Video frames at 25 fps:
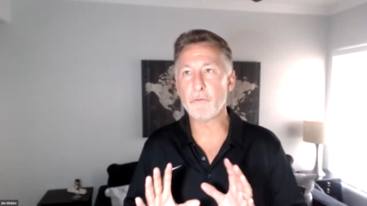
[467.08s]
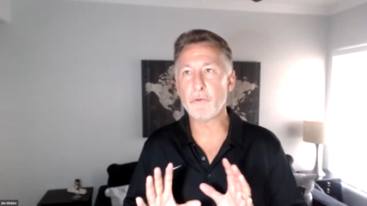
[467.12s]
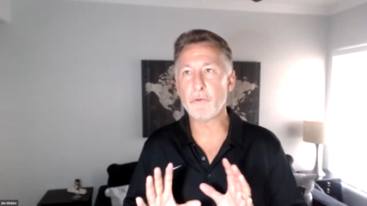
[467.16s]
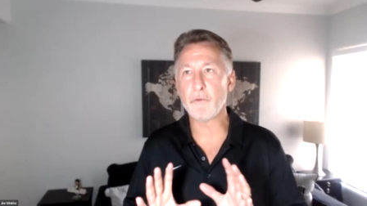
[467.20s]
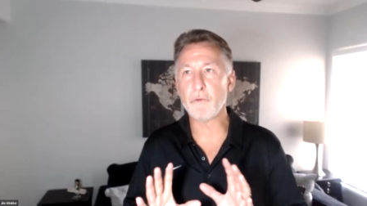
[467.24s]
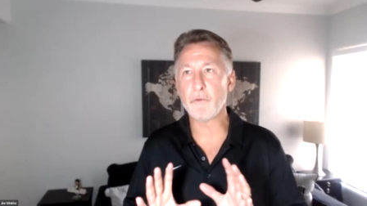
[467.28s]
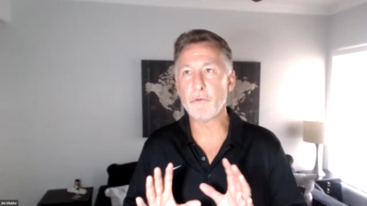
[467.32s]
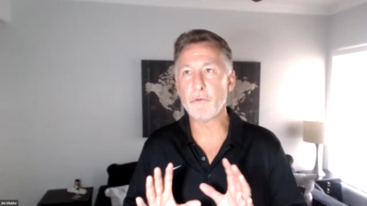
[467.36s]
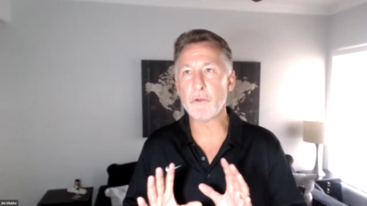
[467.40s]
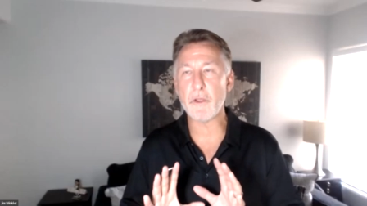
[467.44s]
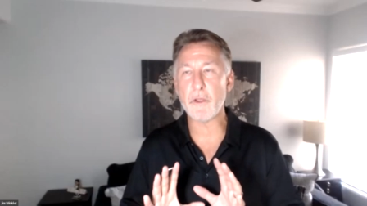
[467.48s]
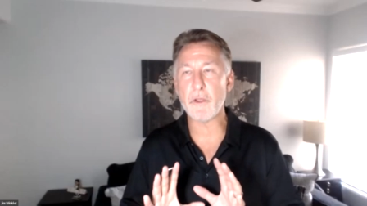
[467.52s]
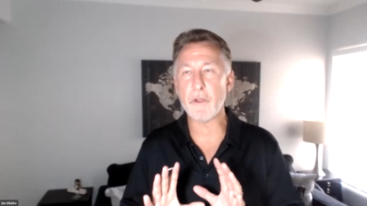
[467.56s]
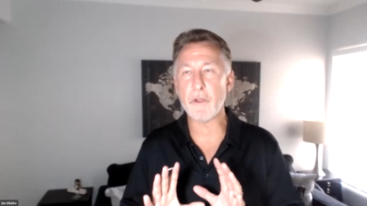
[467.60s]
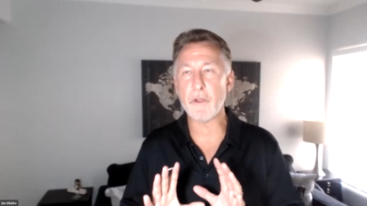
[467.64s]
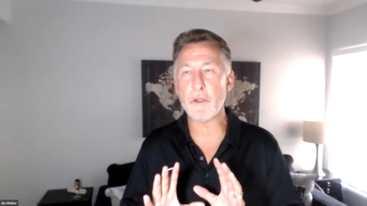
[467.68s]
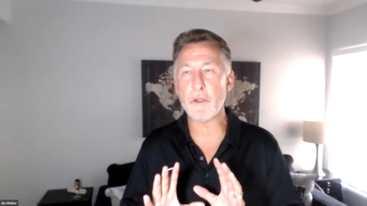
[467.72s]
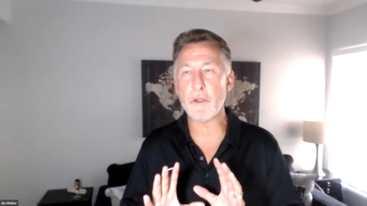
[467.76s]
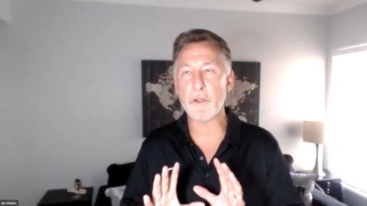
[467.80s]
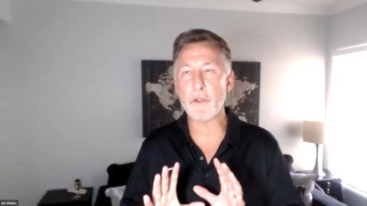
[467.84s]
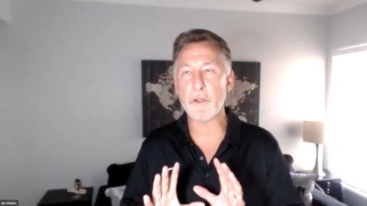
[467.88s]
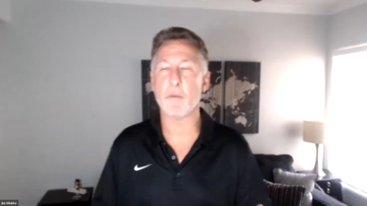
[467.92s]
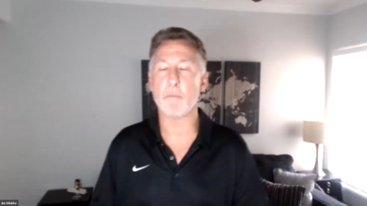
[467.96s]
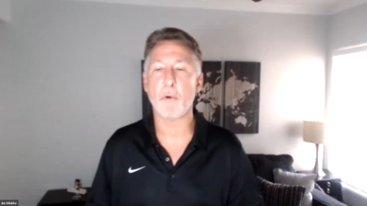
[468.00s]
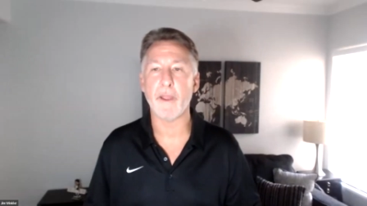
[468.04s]
you hit a
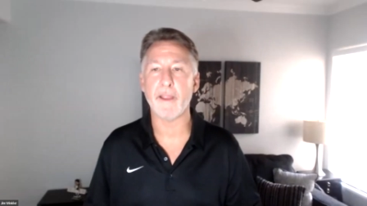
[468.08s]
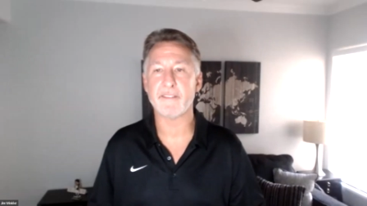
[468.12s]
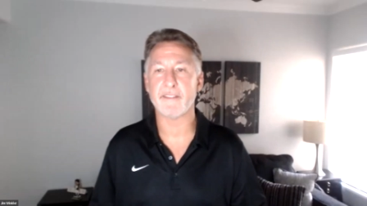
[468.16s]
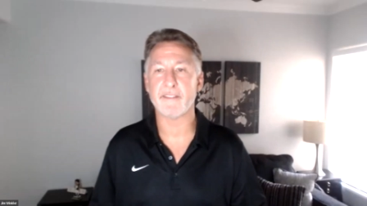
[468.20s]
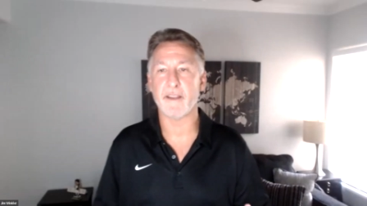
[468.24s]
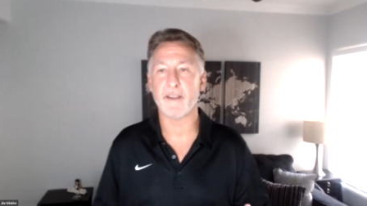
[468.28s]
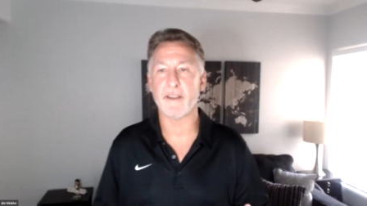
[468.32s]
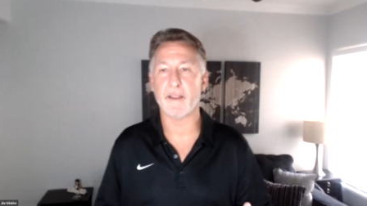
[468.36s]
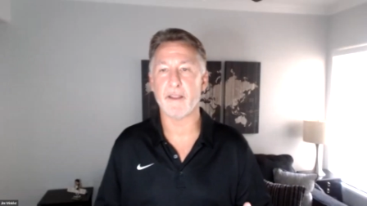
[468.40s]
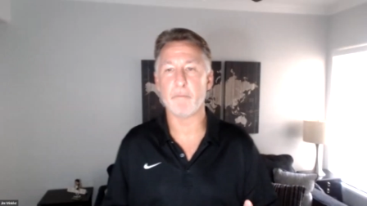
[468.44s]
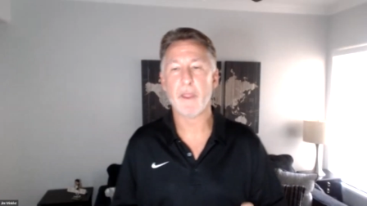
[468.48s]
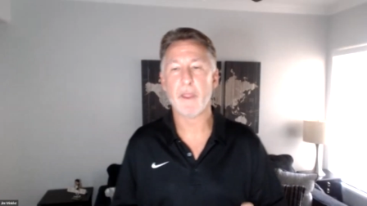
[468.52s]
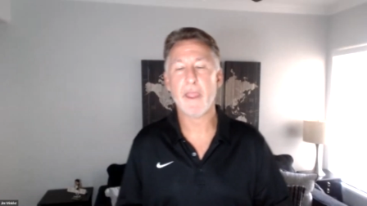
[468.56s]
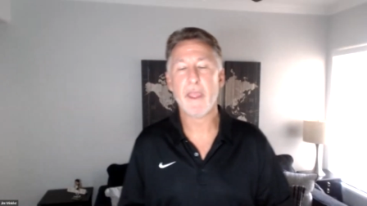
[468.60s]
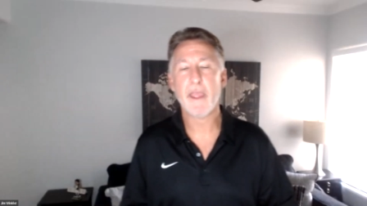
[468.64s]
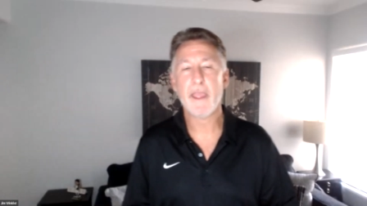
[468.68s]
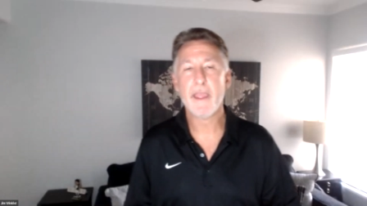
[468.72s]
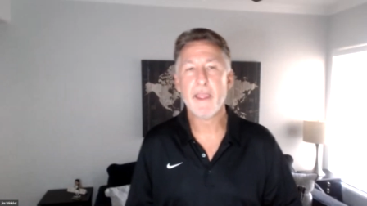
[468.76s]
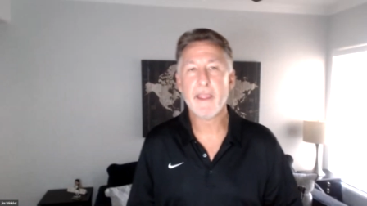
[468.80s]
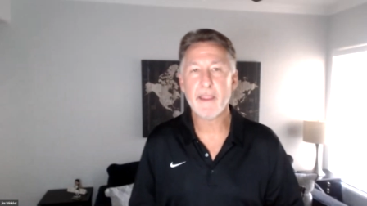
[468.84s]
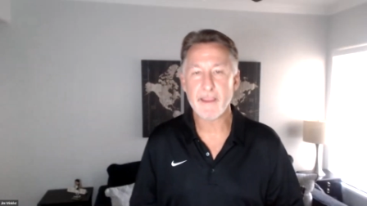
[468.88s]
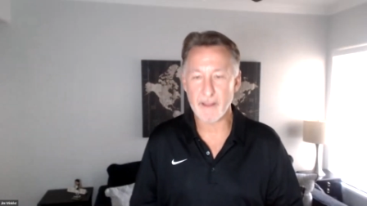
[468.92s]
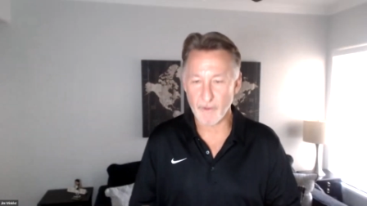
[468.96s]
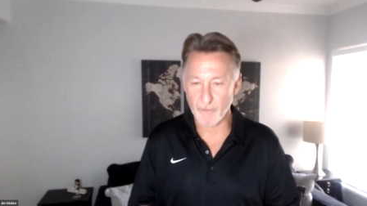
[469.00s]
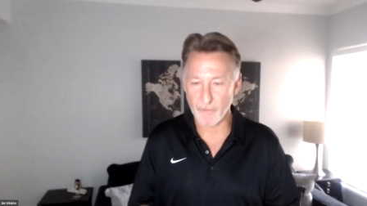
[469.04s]
ton of points, and I'm
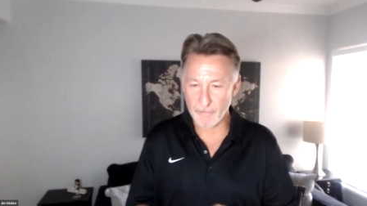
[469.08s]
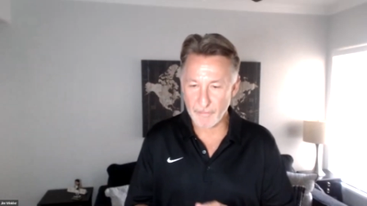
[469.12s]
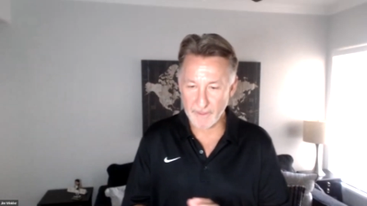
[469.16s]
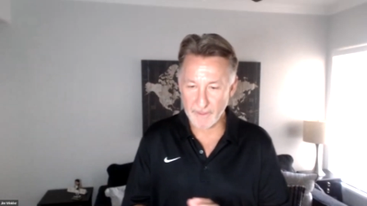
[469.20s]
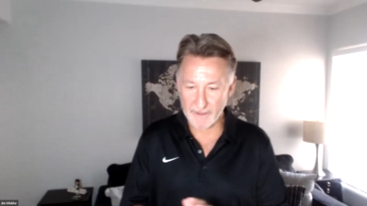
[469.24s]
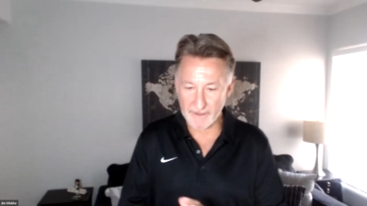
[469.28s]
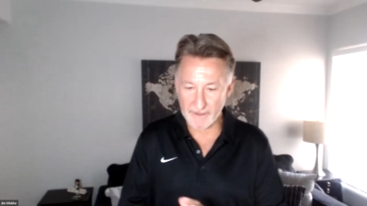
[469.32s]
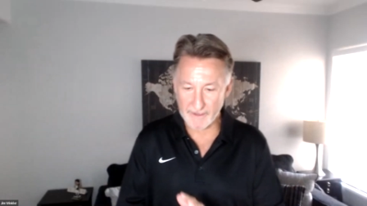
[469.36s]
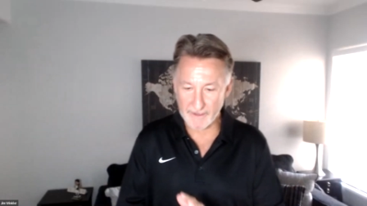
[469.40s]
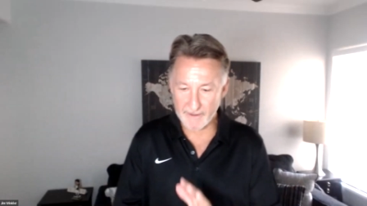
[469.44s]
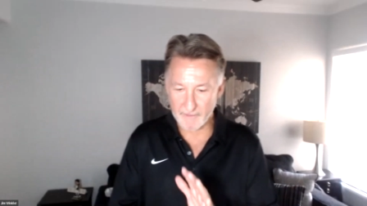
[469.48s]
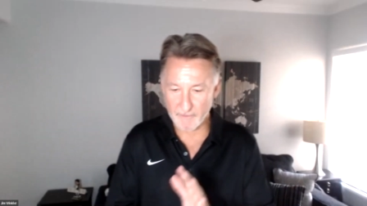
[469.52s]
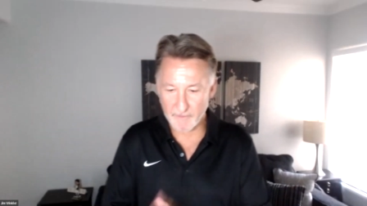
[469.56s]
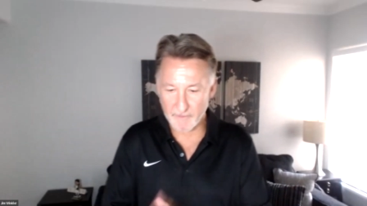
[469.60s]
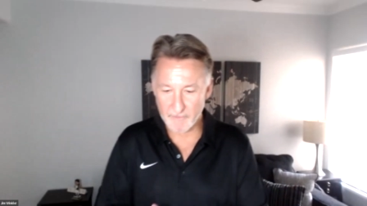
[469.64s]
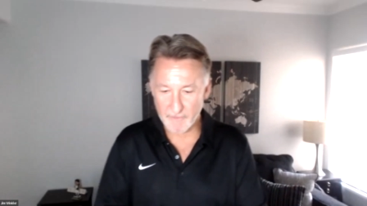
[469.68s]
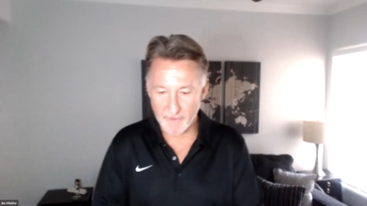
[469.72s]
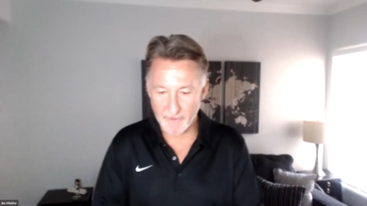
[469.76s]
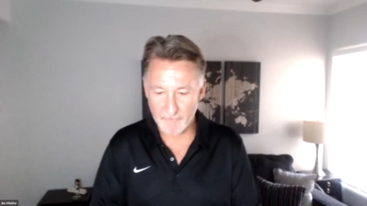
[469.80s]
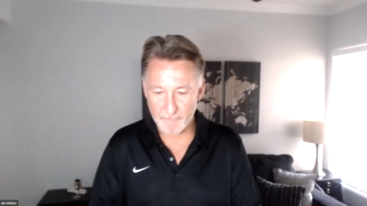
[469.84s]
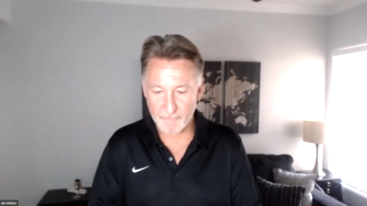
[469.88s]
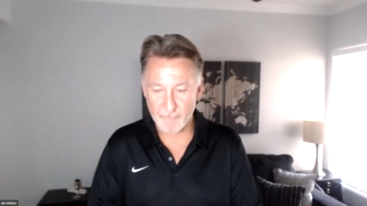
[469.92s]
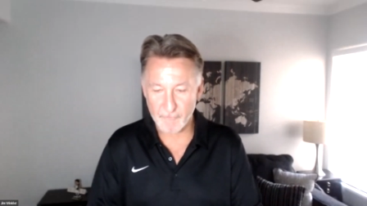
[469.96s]
you know thinking